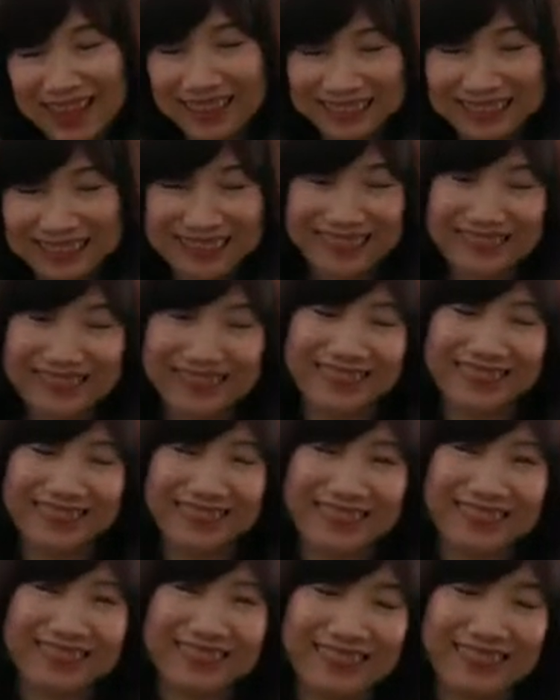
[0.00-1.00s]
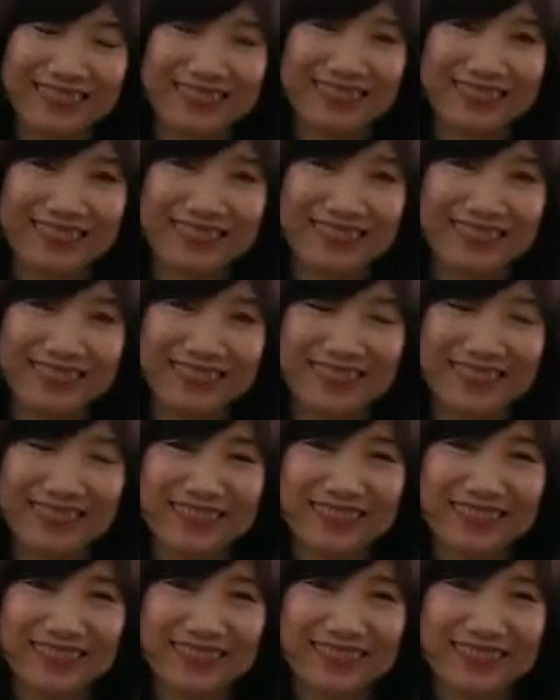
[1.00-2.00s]

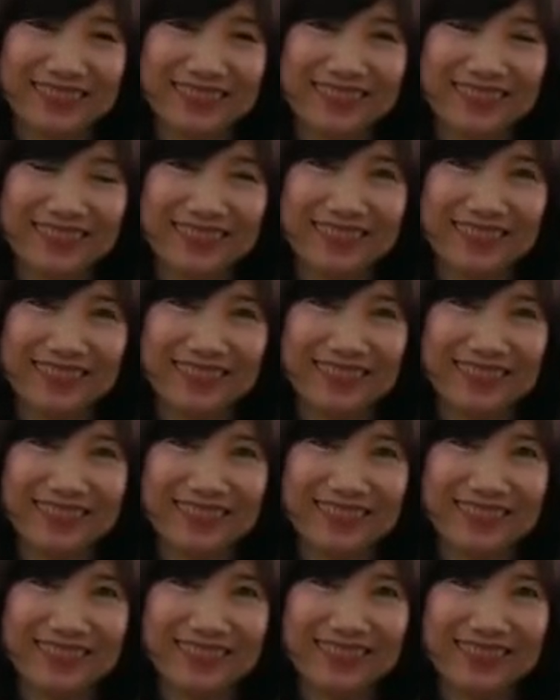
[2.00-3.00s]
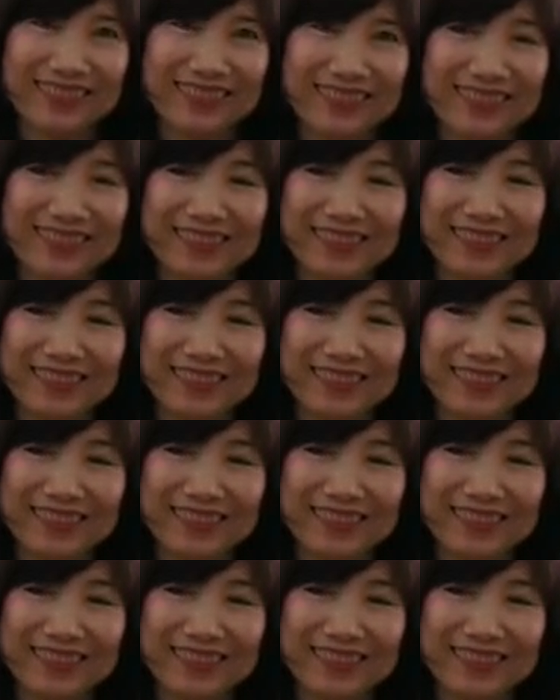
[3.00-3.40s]
No words are spoken by the person on screen.